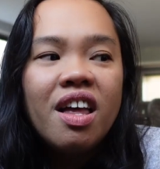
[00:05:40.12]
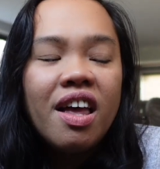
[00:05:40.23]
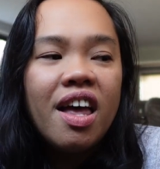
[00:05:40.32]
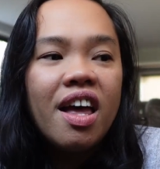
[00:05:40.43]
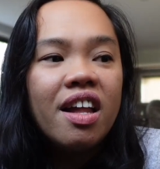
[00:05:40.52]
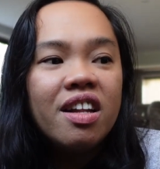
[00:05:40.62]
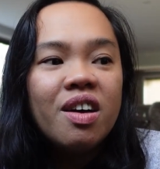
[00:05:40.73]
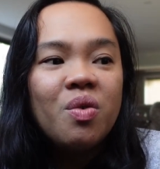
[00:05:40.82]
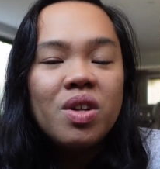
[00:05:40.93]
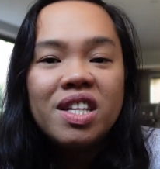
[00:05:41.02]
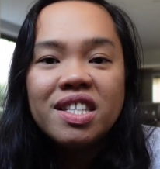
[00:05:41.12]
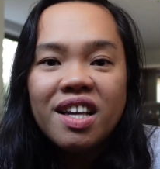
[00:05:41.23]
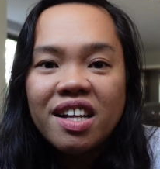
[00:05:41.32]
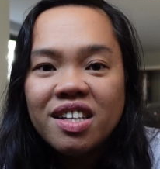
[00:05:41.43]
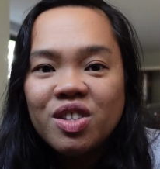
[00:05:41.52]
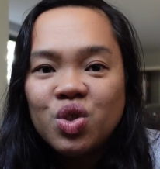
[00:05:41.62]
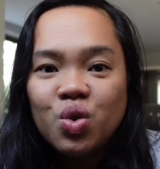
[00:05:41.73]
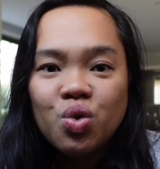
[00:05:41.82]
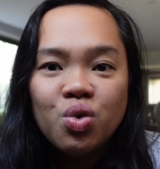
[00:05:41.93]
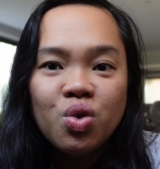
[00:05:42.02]
And we decided
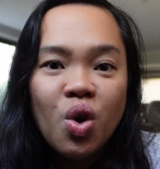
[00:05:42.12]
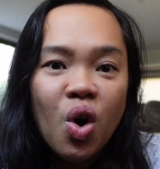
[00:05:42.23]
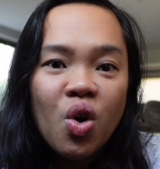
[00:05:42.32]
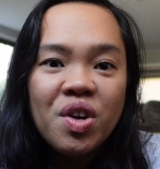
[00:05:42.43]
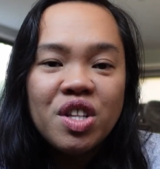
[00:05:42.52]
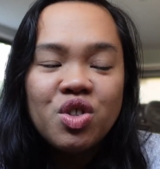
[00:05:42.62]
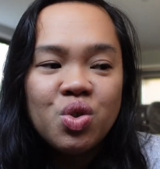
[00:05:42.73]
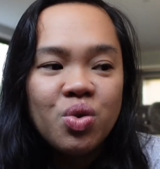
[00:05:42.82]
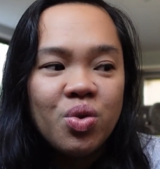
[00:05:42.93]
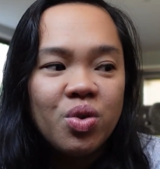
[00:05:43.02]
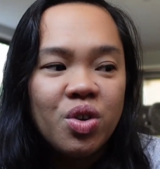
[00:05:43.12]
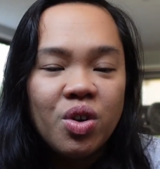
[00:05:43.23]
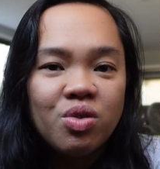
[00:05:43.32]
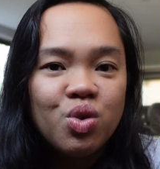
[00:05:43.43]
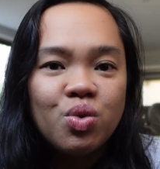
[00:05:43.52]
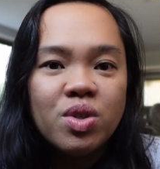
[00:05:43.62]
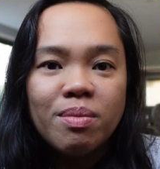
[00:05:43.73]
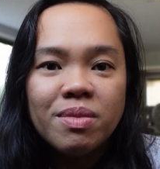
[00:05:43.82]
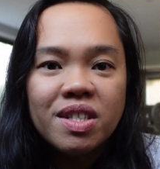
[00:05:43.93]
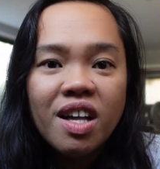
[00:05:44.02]
to go into, you know, do
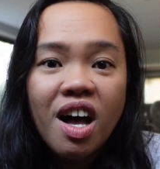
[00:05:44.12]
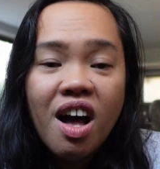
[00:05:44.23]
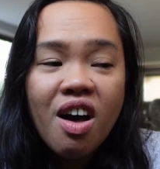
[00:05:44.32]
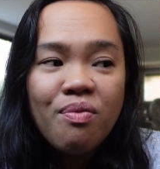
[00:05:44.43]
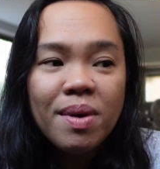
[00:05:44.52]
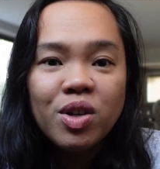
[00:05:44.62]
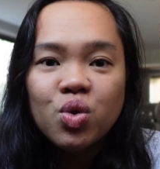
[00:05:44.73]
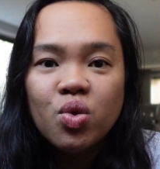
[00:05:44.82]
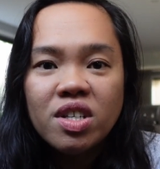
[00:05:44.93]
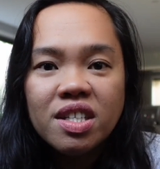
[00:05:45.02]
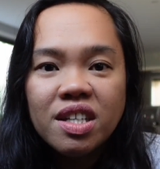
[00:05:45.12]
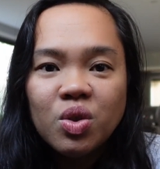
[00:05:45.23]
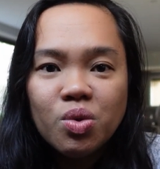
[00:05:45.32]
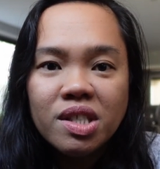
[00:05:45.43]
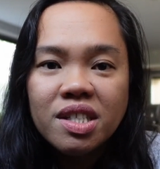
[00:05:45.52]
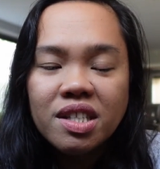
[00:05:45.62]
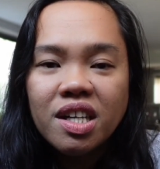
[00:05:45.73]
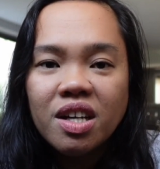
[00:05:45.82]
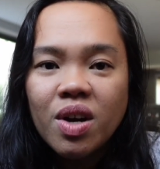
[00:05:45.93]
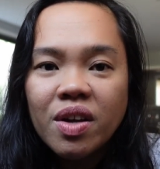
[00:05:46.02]
some stuff, mag touristy
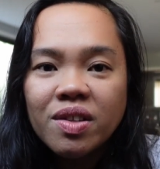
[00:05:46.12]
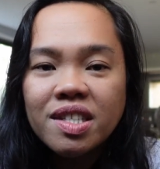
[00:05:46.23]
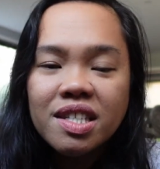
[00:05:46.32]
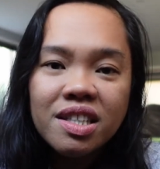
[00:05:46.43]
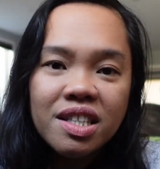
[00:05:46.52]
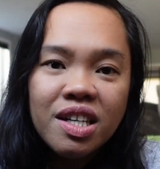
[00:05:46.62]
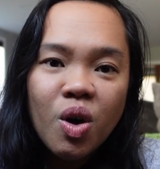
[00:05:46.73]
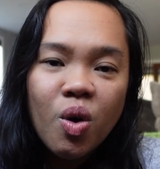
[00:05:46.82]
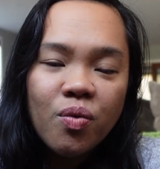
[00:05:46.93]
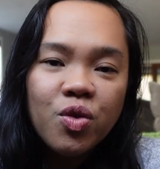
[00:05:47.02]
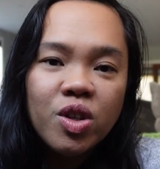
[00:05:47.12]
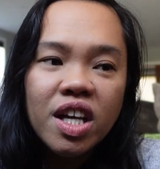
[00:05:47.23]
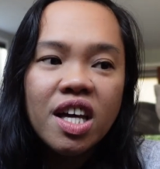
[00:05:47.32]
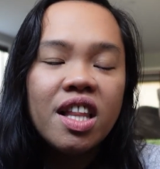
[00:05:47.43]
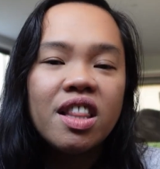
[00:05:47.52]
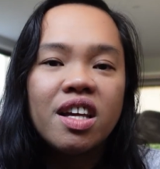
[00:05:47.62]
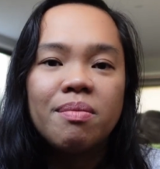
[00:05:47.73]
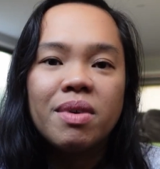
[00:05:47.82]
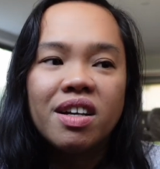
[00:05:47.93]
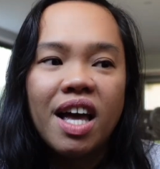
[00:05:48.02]
touristy around the city, hopefully, and
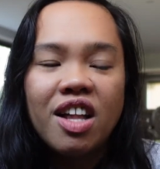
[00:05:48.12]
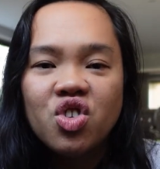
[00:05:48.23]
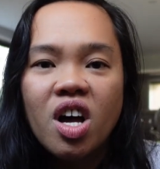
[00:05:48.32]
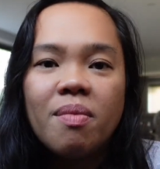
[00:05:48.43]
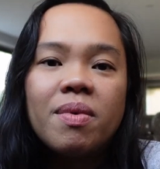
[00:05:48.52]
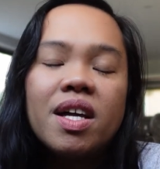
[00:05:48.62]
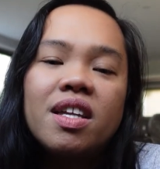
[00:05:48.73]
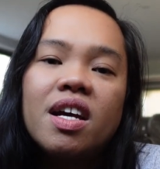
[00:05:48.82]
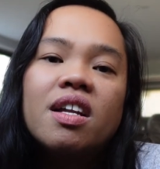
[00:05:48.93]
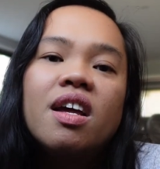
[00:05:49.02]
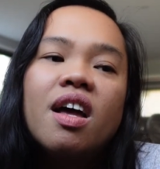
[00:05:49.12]
then mag catch up, ganyan.